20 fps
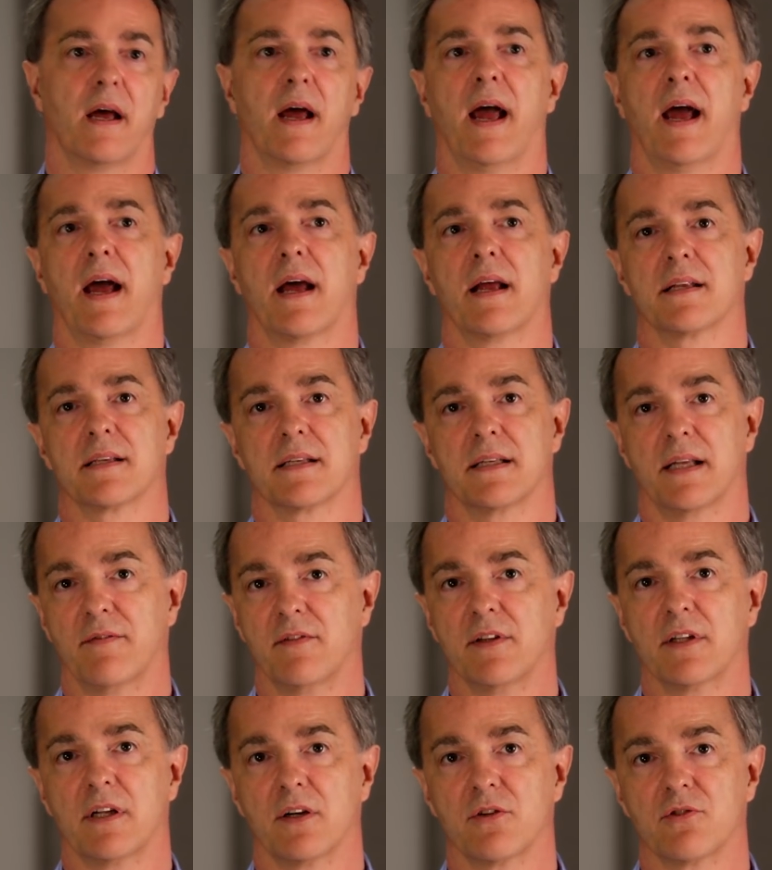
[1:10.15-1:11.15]
has
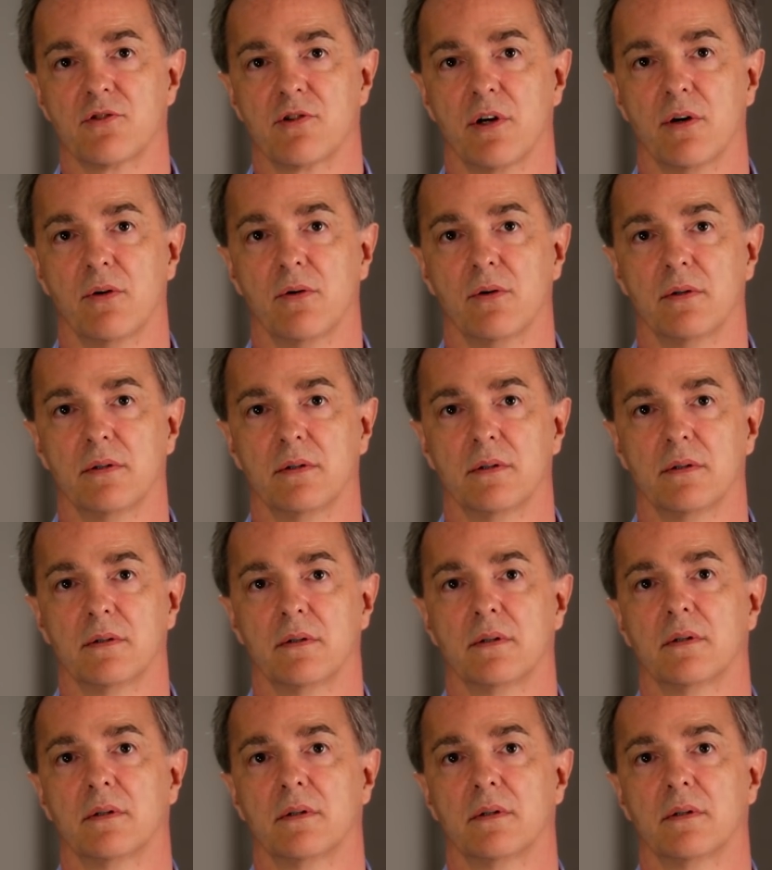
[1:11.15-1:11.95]
level control,